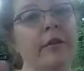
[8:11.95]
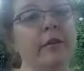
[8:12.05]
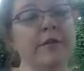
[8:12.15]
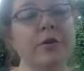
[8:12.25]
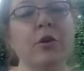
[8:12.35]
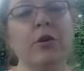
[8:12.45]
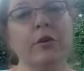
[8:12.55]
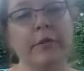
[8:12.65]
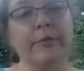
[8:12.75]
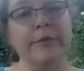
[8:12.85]
the
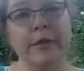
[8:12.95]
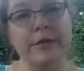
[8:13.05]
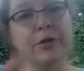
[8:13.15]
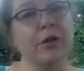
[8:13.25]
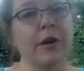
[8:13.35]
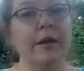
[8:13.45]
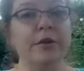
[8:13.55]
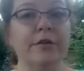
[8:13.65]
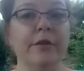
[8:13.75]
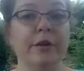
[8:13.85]
circle represents your
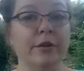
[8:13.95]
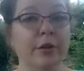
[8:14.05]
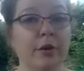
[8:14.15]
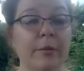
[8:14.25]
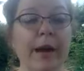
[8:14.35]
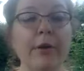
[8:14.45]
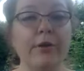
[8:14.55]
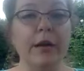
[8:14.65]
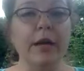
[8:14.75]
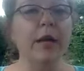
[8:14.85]
energy field, your
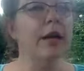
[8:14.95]
boundary.